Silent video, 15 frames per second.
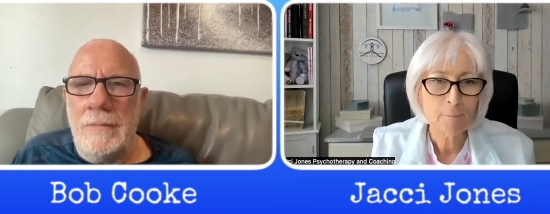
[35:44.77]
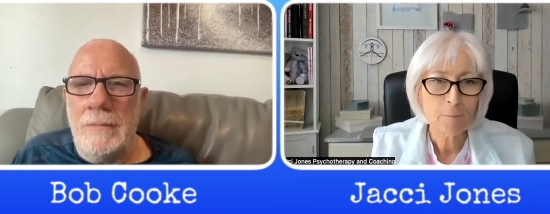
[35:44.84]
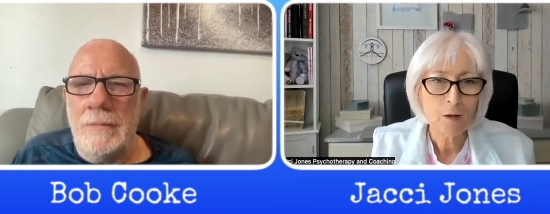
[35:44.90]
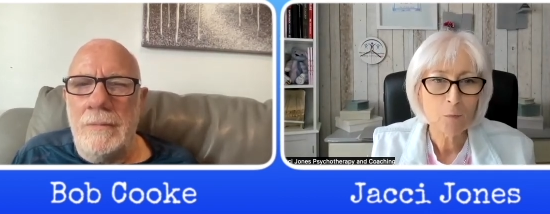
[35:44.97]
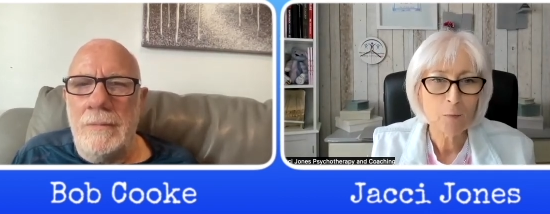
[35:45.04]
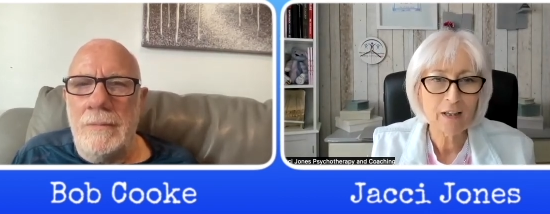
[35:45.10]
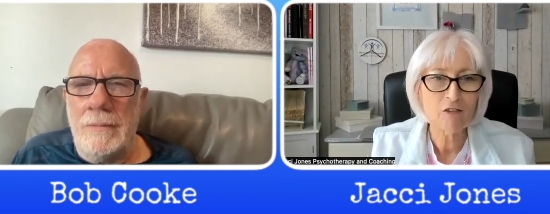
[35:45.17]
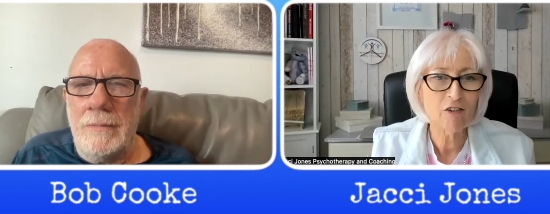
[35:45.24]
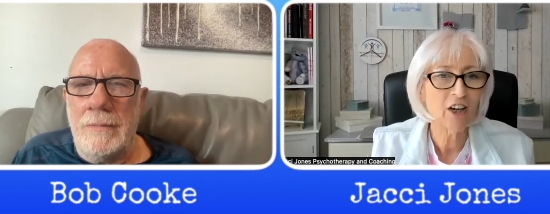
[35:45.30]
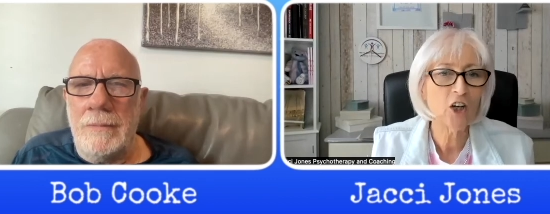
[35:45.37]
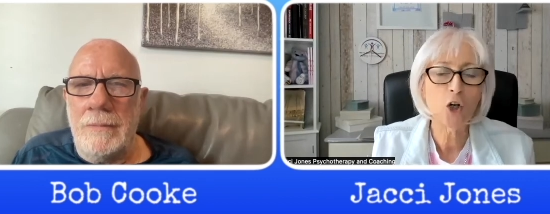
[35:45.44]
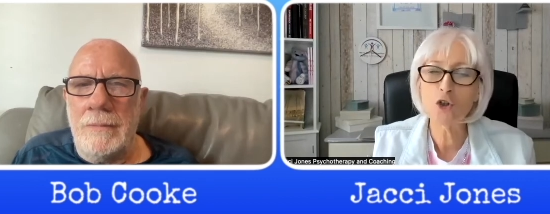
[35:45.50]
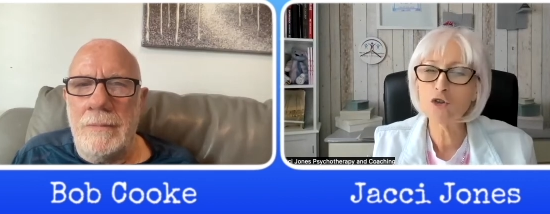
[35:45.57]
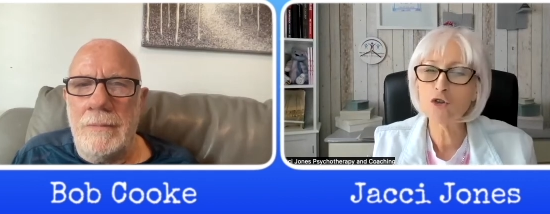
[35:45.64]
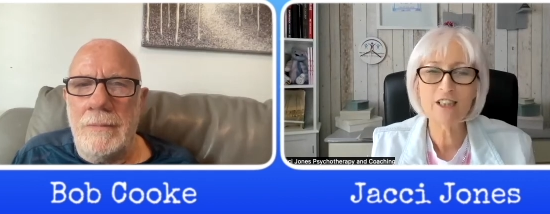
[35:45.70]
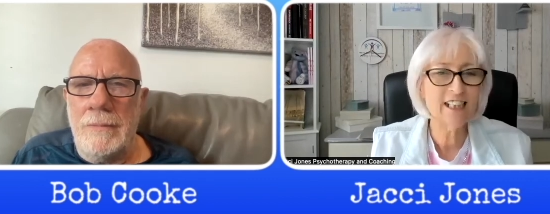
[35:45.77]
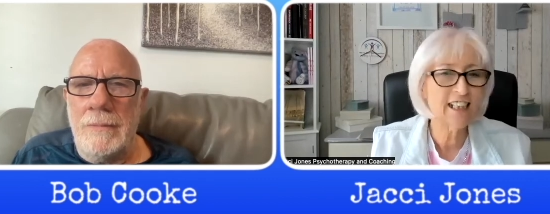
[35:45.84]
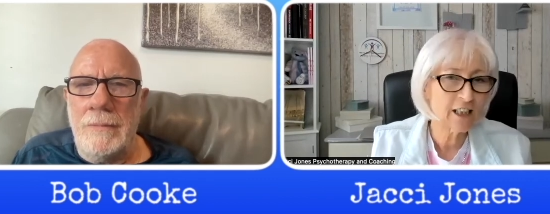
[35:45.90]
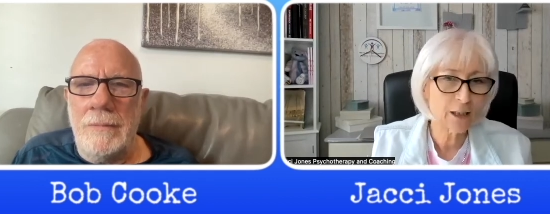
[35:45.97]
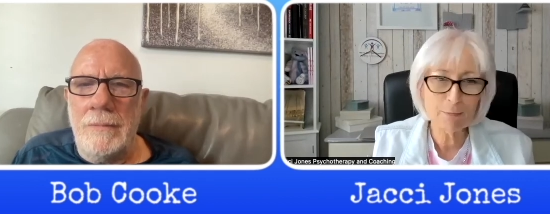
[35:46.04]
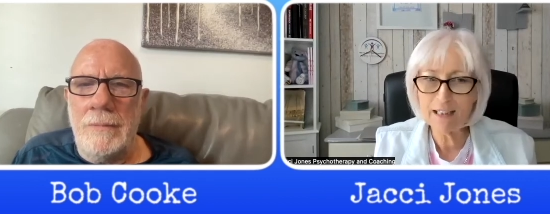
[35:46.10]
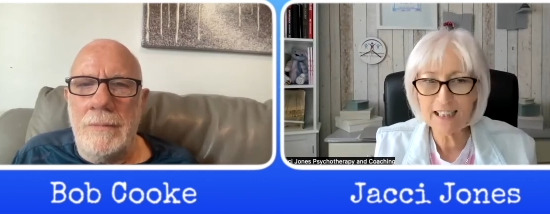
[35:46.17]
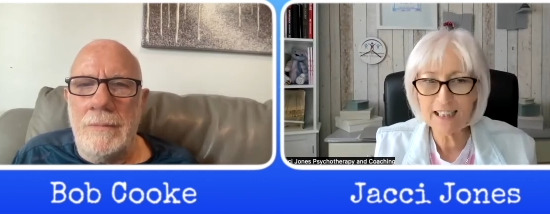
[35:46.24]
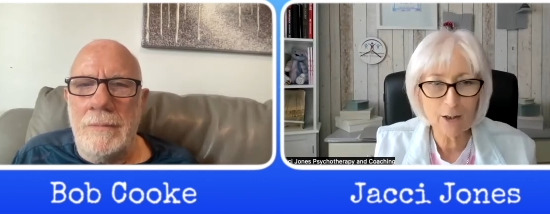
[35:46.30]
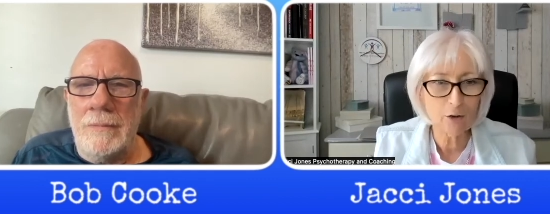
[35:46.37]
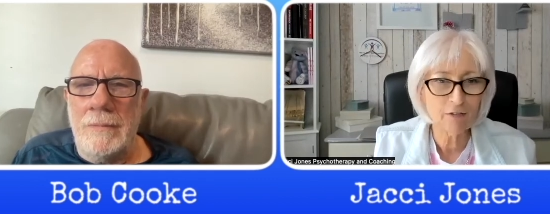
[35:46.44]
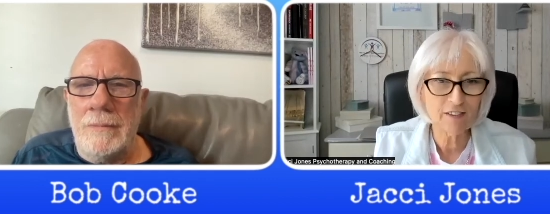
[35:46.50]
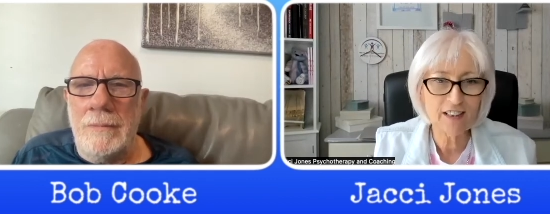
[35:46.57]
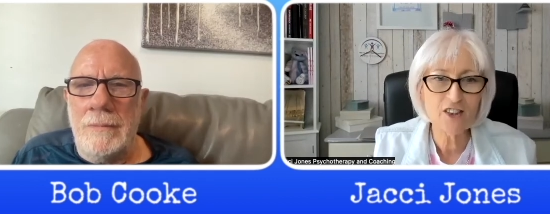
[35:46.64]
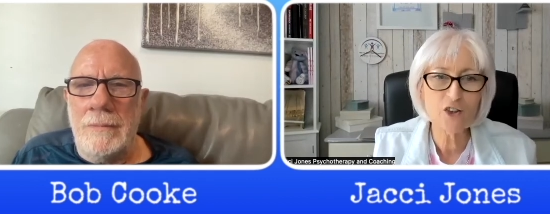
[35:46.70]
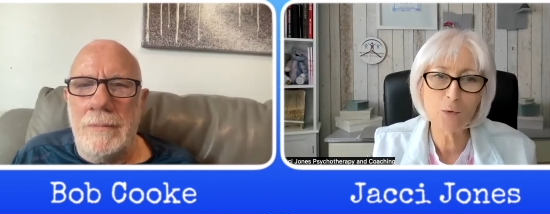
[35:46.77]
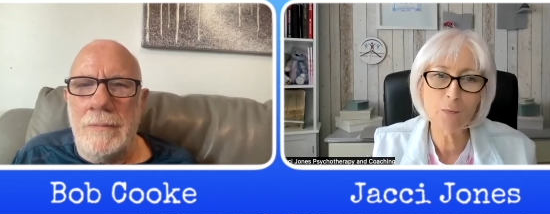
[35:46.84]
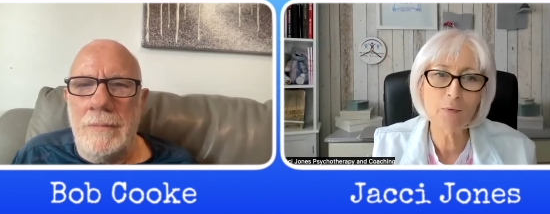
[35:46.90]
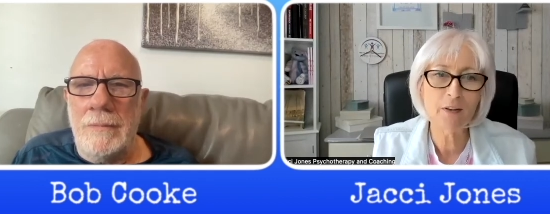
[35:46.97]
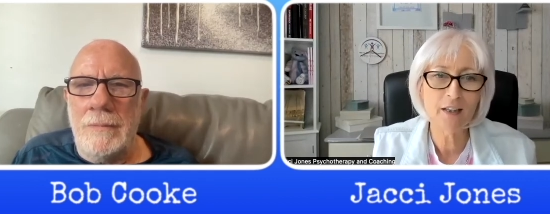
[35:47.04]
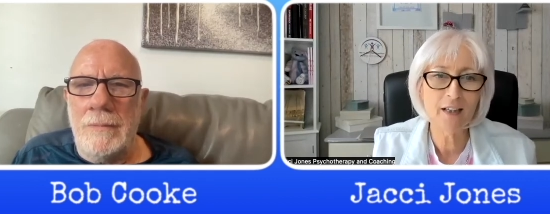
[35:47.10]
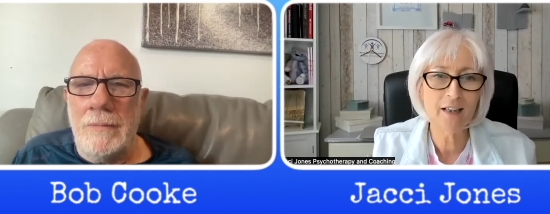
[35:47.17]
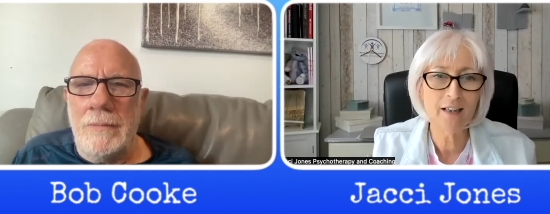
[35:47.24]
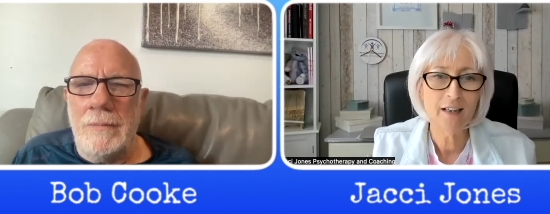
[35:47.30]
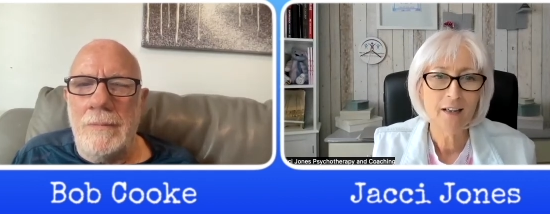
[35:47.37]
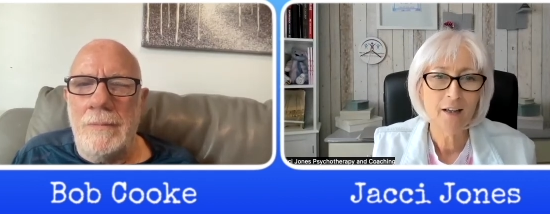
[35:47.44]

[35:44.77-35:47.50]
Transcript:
Speaker 1: whether I contradict myself in something,